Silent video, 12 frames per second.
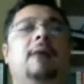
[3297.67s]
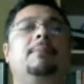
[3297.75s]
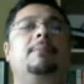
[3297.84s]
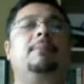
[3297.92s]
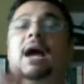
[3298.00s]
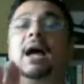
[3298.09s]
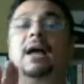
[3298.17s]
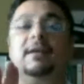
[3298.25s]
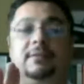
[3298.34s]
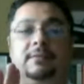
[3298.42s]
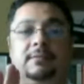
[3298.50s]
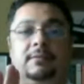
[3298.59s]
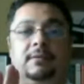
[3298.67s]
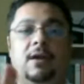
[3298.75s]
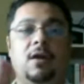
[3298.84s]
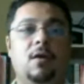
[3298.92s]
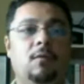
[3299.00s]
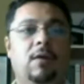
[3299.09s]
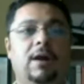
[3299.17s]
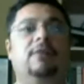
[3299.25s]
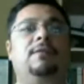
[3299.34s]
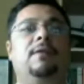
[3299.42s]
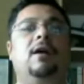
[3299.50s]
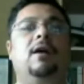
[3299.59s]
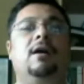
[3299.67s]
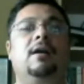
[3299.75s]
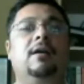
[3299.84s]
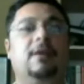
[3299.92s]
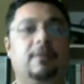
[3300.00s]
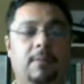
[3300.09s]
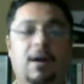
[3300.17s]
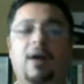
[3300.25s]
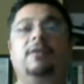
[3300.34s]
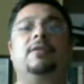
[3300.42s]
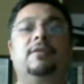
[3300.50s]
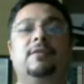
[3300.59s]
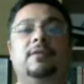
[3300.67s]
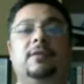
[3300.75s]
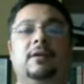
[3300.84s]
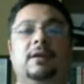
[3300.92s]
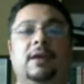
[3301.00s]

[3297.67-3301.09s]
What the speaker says: because one of our partners